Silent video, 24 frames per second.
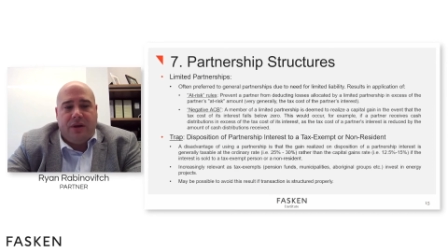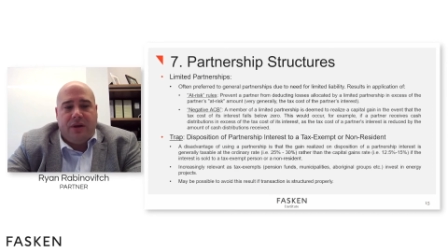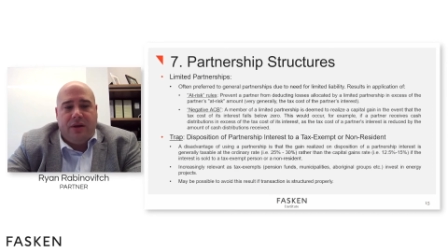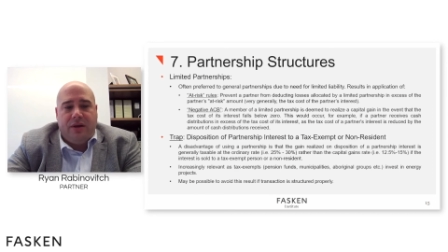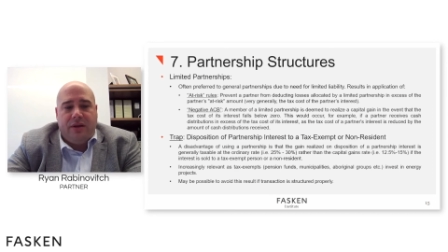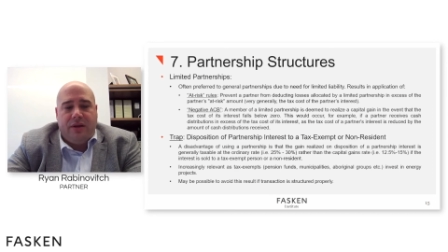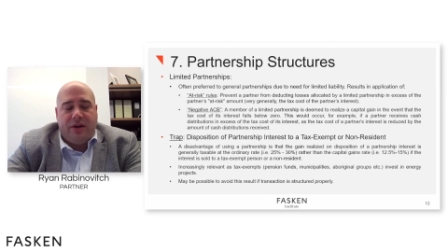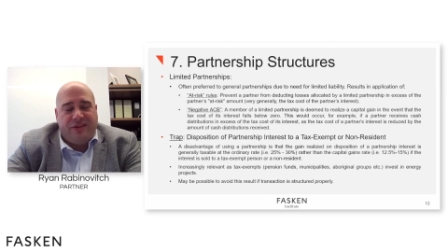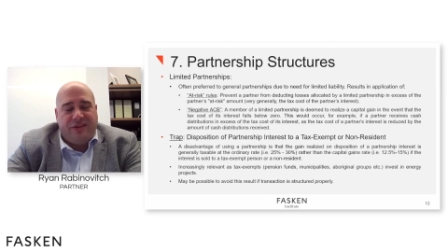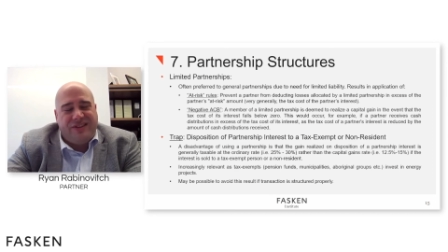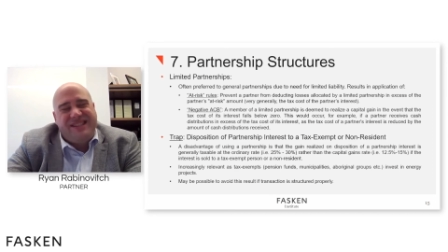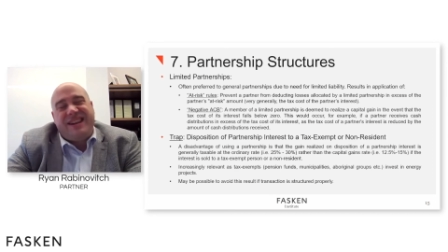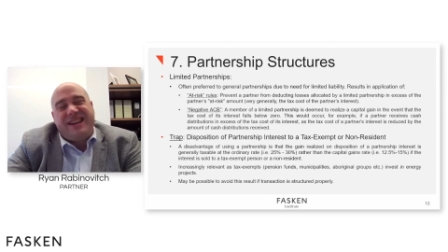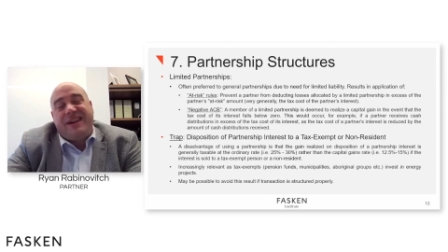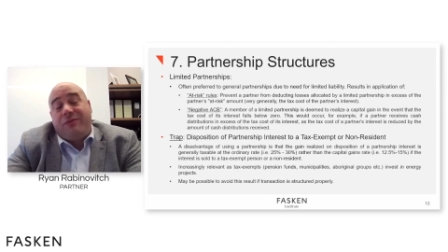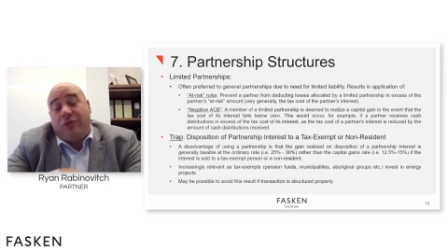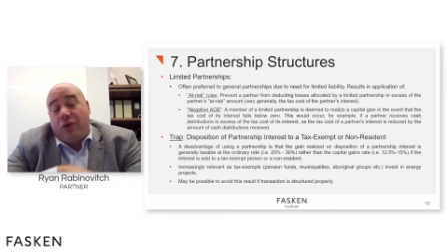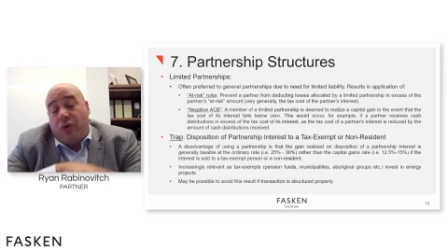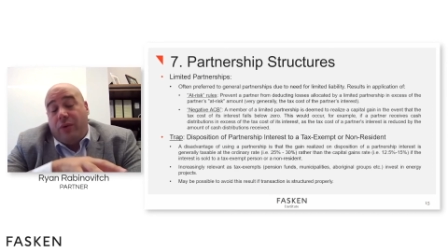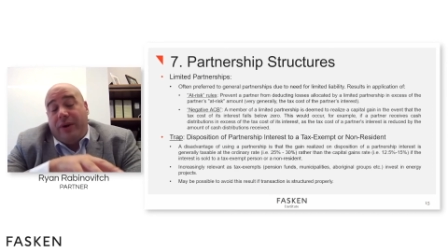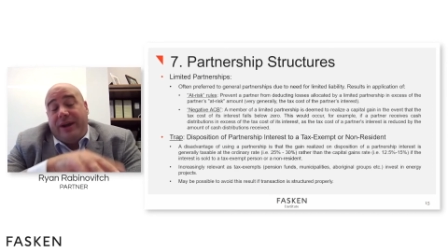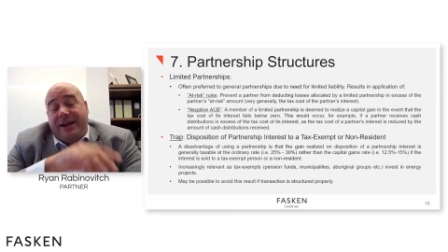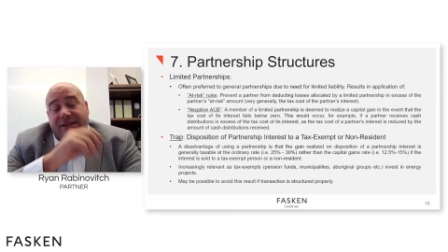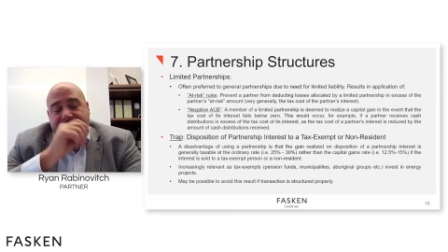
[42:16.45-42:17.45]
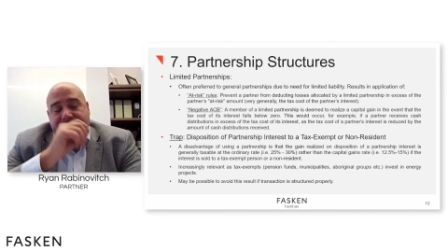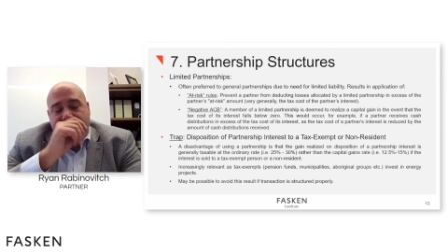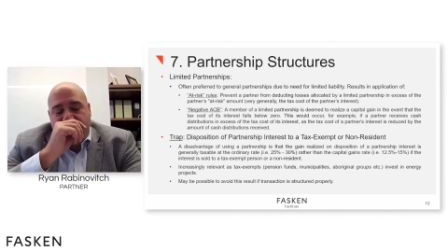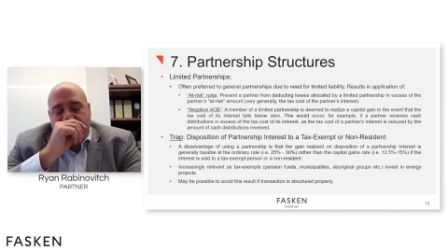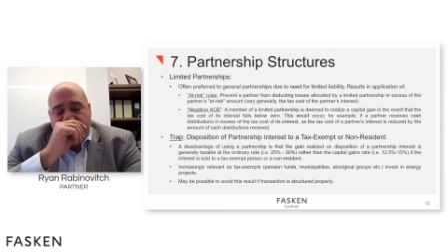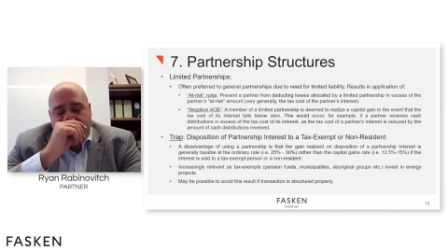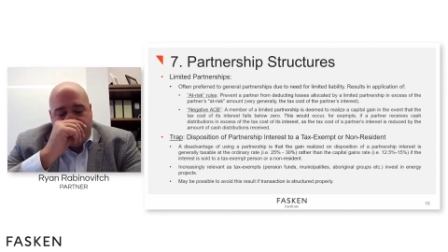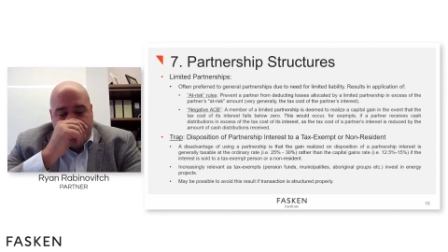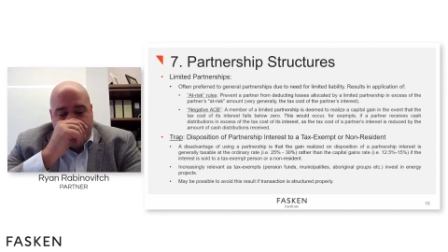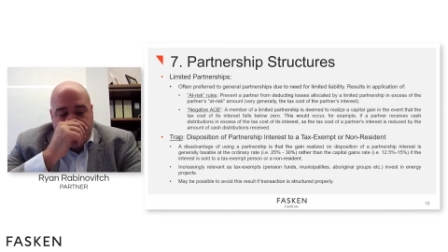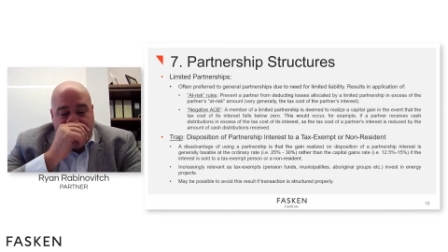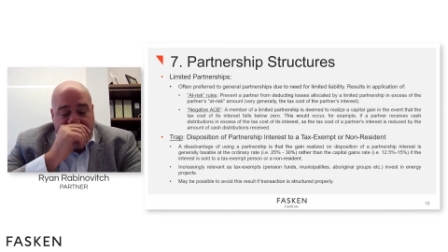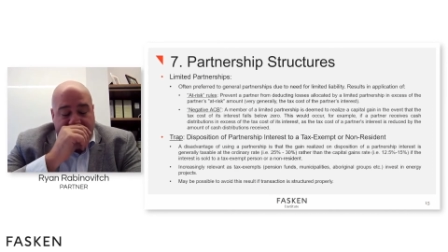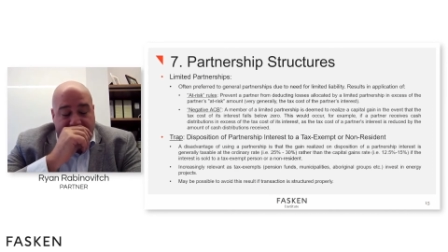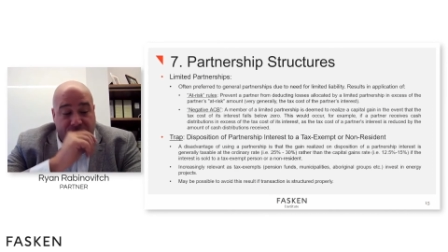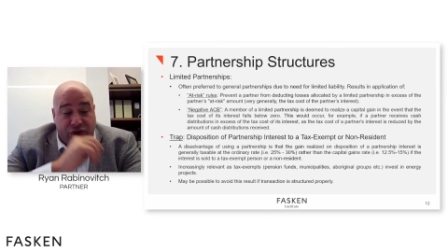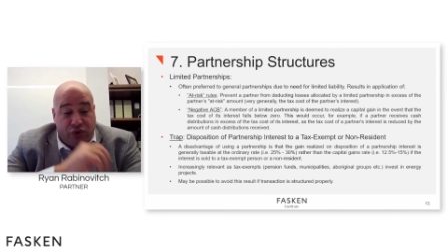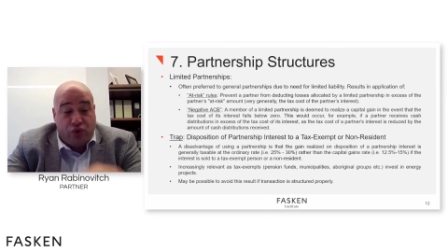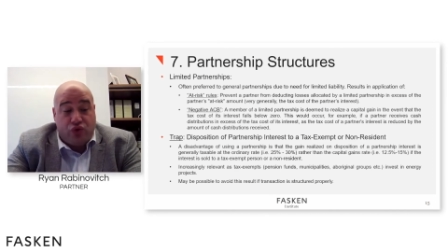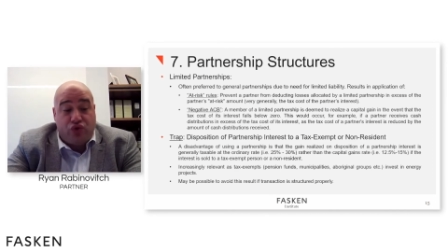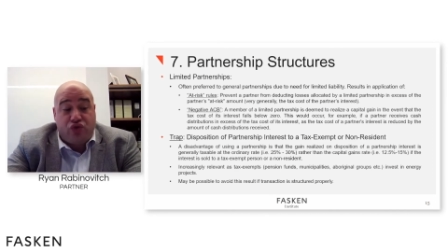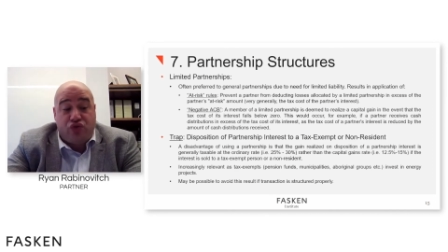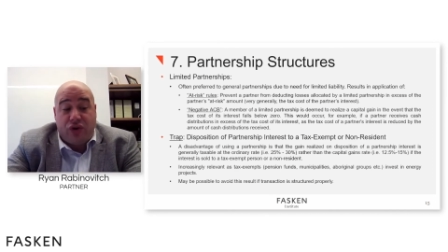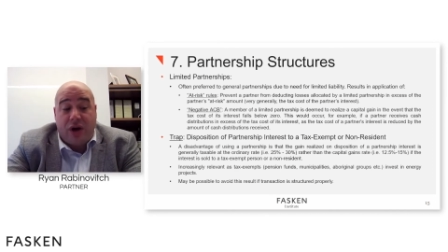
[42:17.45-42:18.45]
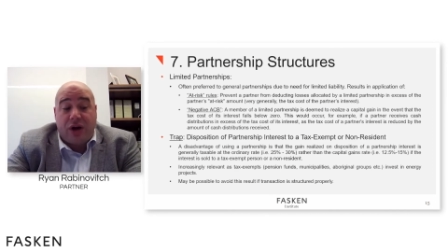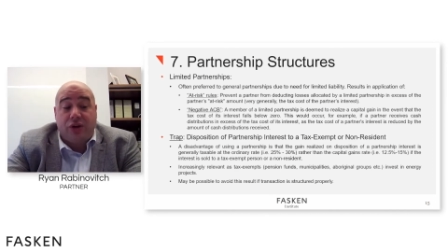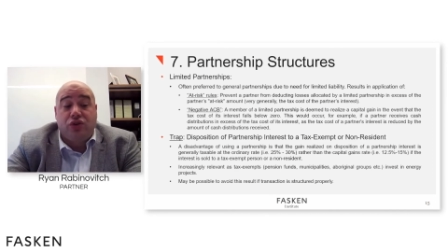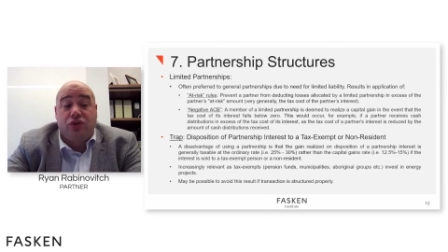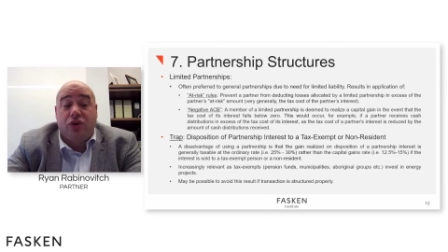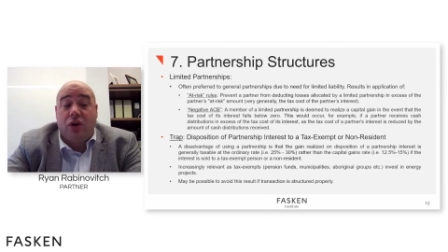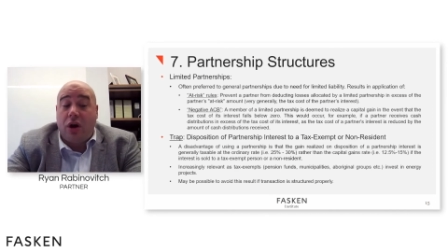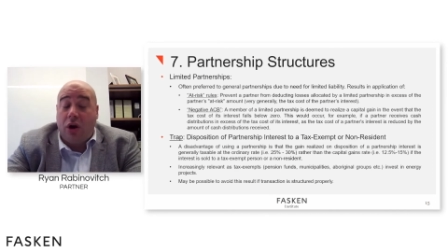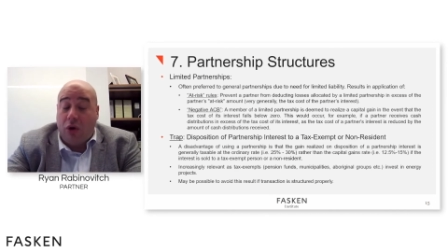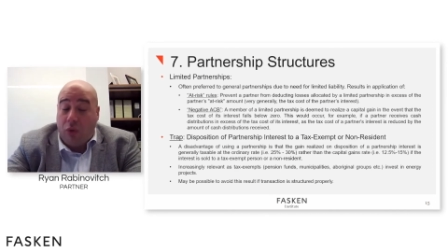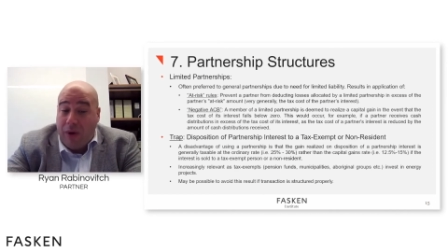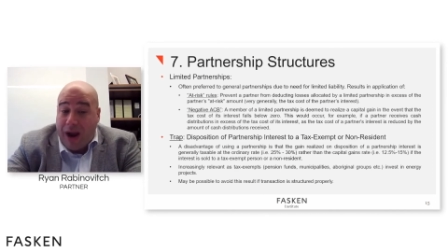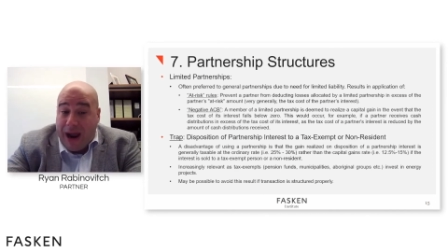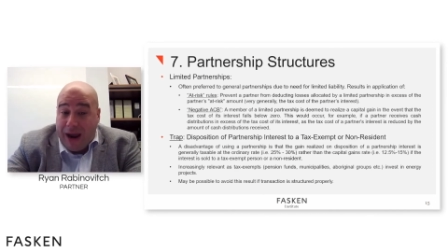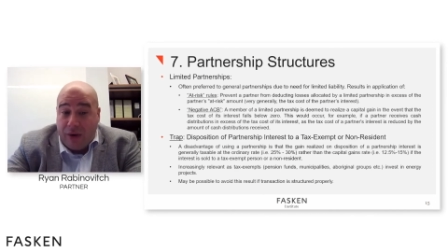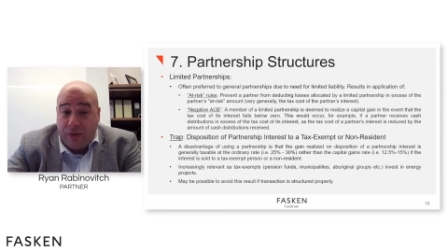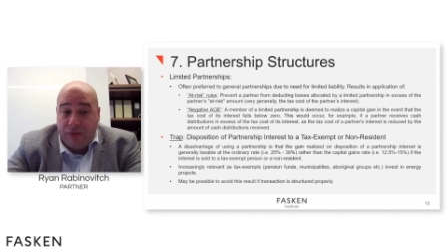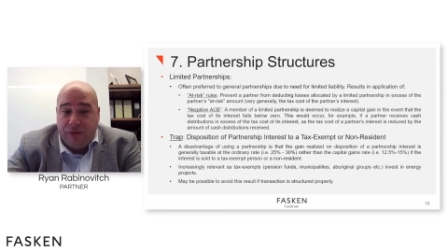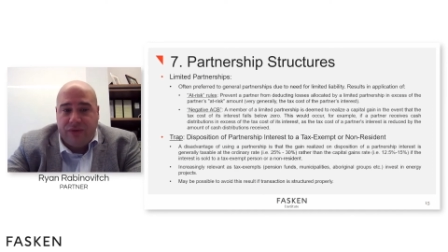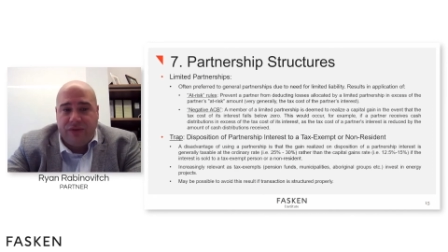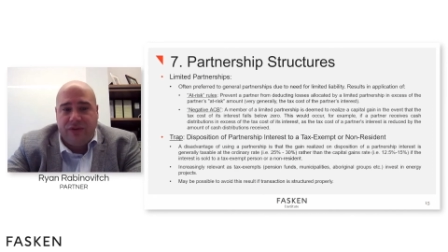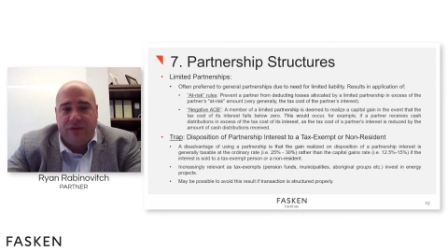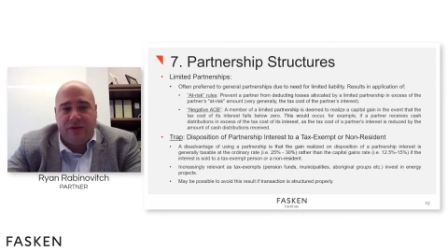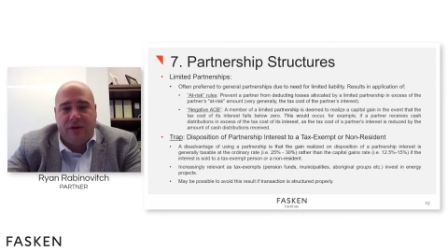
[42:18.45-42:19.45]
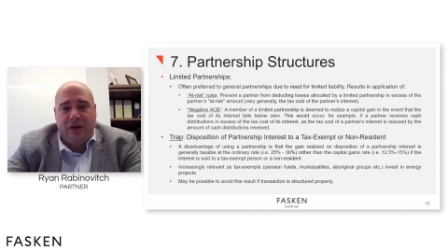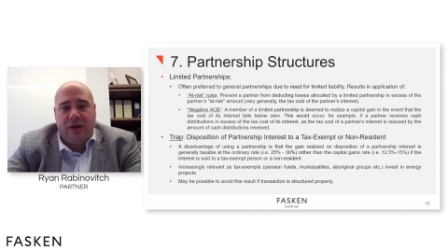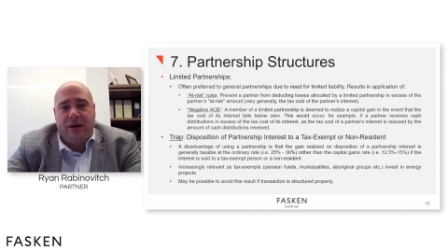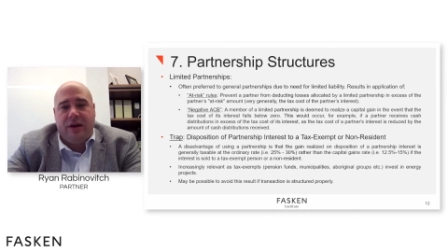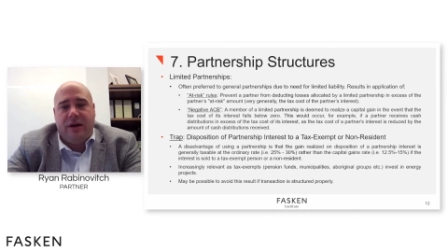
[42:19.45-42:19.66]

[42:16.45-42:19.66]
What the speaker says: there are several ways, I should say, to structure around